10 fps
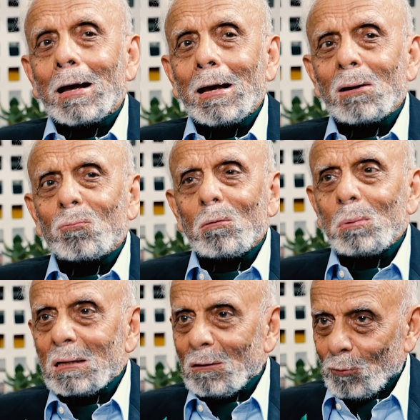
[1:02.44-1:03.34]
It will
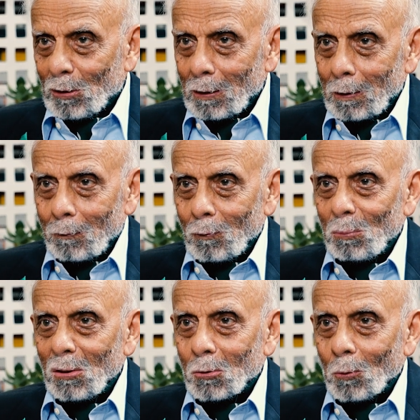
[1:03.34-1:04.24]
be difficult for
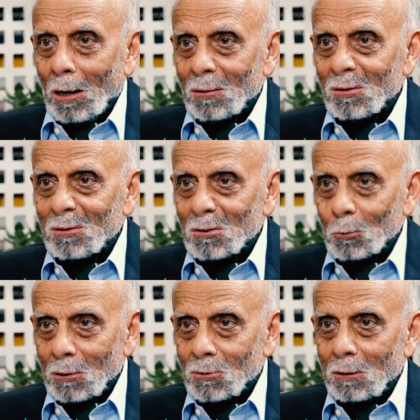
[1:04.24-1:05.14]
me to answer this
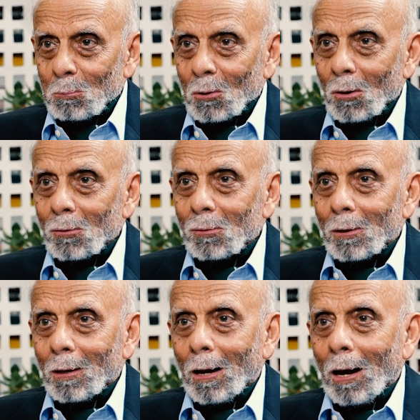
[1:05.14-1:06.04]
question because
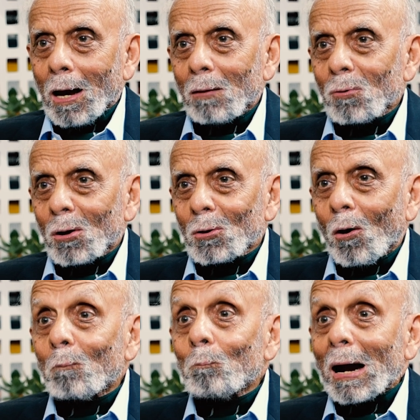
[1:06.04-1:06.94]
I have not
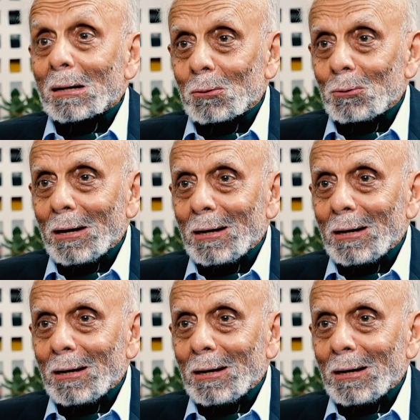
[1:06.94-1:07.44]
gone back to the